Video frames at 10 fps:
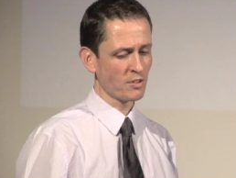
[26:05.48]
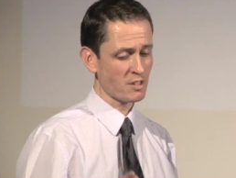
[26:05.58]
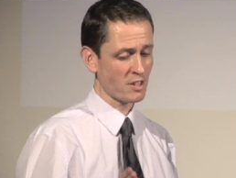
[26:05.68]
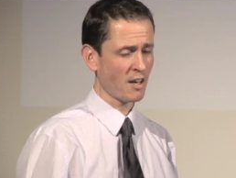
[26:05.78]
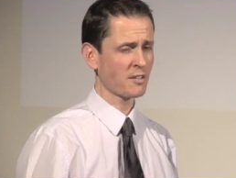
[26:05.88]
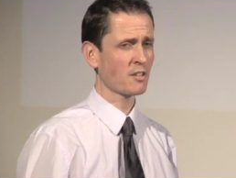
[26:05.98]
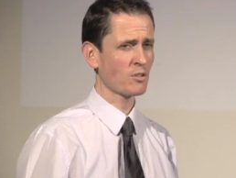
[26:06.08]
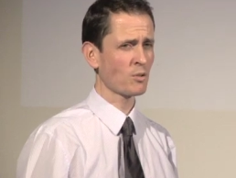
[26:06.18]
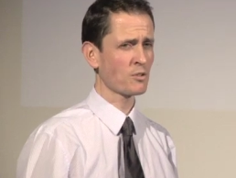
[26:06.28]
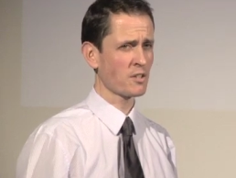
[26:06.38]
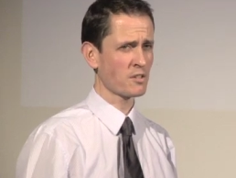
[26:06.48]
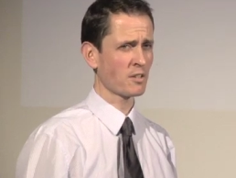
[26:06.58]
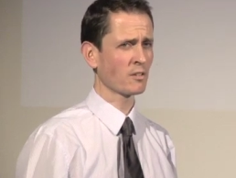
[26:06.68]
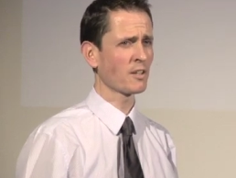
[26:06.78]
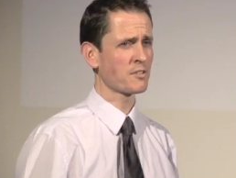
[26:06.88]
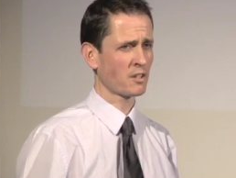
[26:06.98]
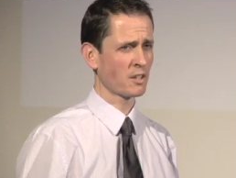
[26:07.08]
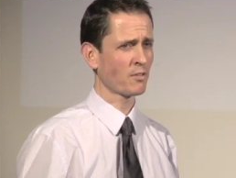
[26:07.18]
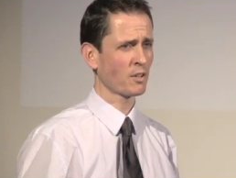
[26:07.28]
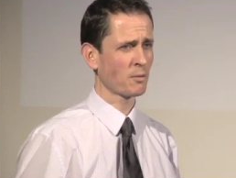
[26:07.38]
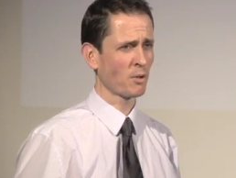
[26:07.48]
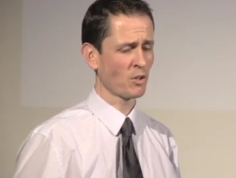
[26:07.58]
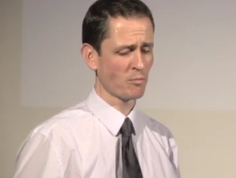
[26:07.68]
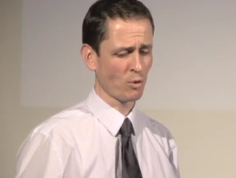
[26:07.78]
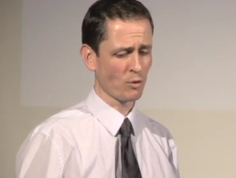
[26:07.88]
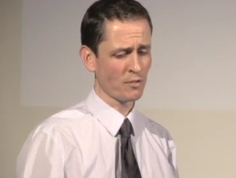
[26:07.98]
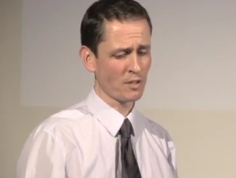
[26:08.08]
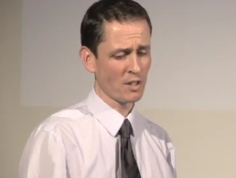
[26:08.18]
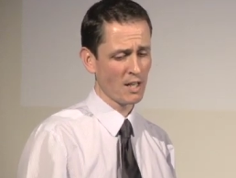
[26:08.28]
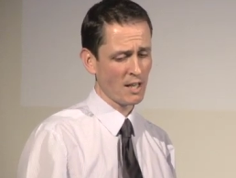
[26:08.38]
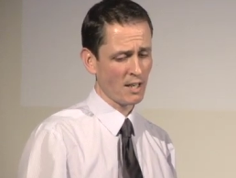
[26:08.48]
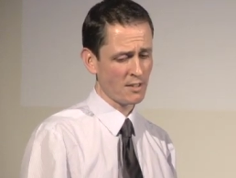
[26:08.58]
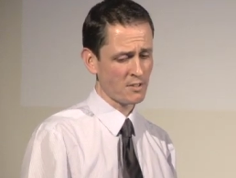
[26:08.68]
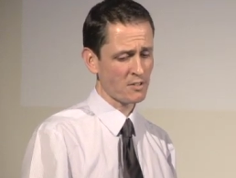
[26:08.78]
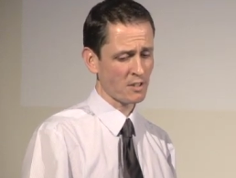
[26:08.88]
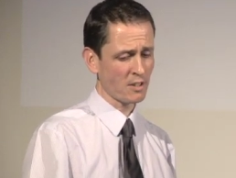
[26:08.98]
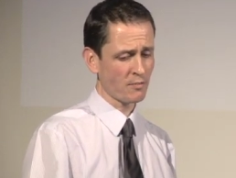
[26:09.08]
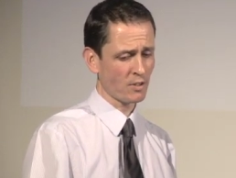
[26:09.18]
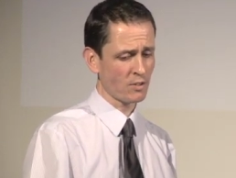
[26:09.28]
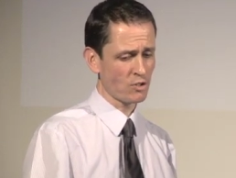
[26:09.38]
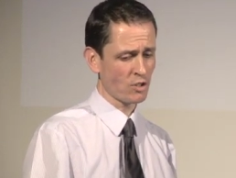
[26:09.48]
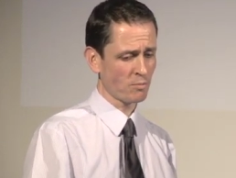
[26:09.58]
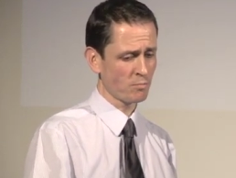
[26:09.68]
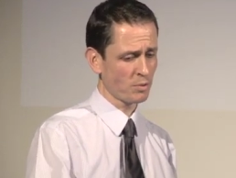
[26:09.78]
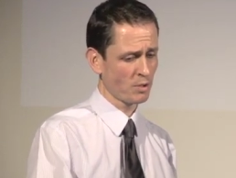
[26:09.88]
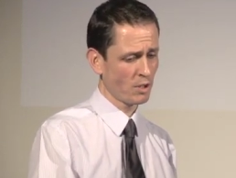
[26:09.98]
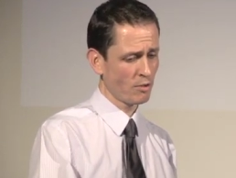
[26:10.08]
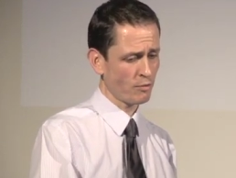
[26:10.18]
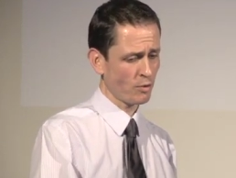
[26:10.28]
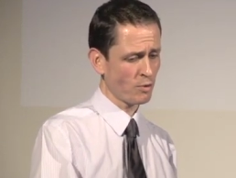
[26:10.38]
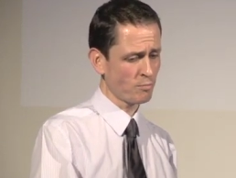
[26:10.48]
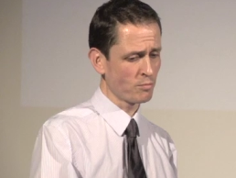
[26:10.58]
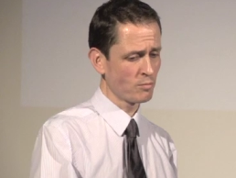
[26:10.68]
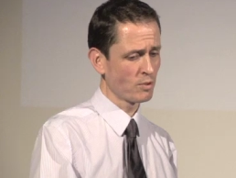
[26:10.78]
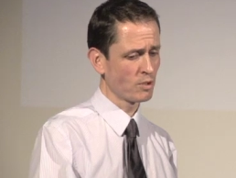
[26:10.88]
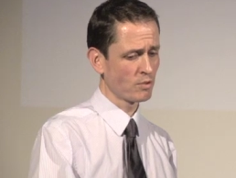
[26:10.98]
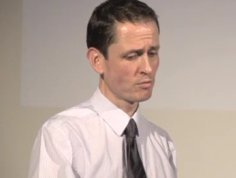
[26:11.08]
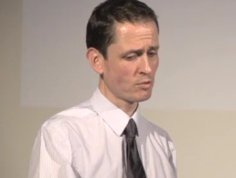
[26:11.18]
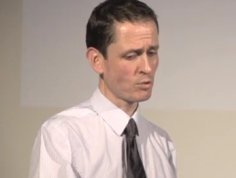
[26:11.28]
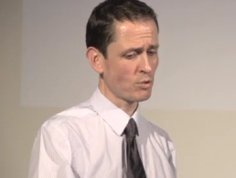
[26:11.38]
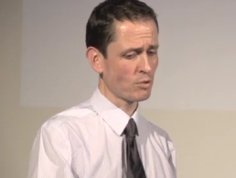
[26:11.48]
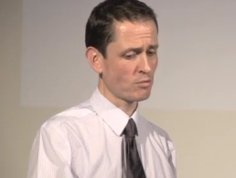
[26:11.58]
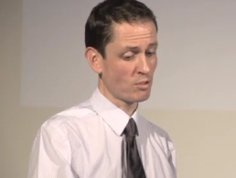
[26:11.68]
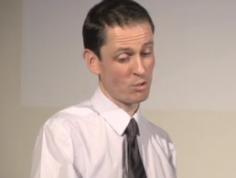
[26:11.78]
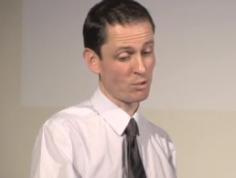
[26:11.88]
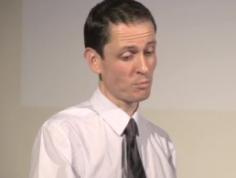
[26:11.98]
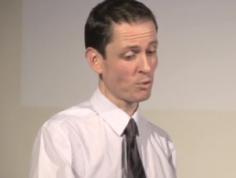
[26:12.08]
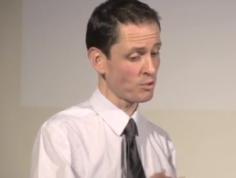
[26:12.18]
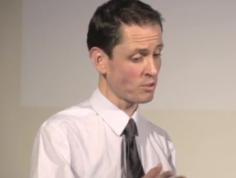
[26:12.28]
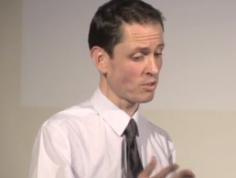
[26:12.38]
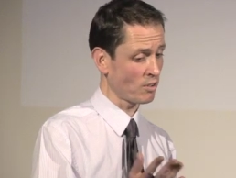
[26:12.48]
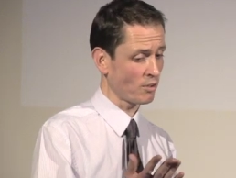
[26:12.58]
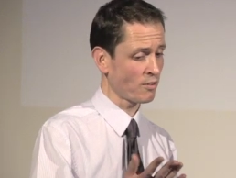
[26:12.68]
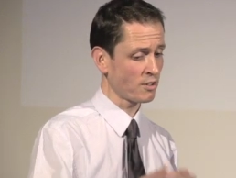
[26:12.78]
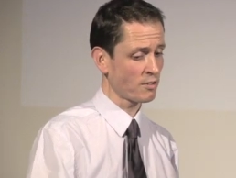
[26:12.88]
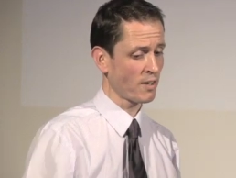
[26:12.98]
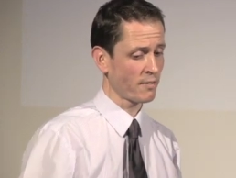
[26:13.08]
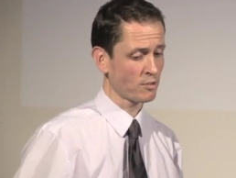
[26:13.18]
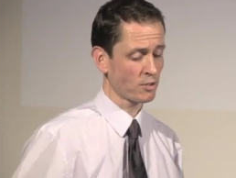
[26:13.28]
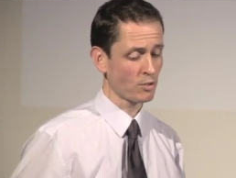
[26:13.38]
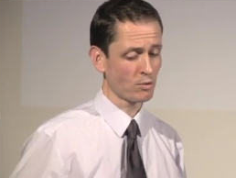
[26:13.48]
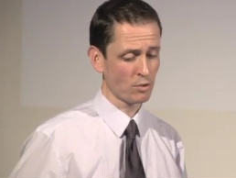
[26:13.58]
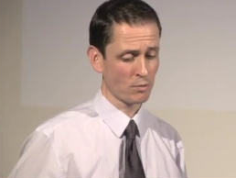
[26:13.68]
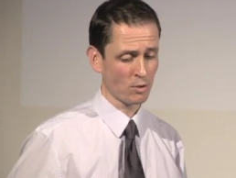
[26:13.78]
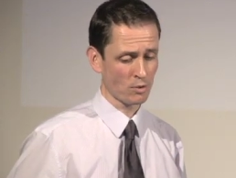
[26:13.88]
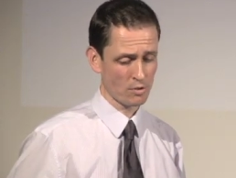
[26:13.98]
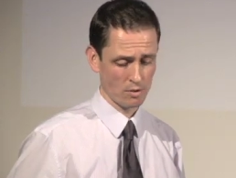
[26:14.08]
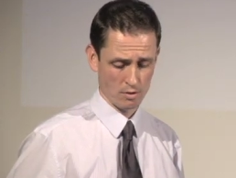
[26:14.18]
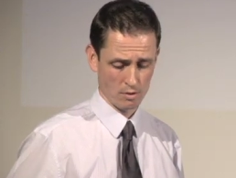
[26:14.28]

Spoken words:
the starting dose, is still a significant amount of morphine and is a significant jump from cocodamols or 3,500 cocodamols.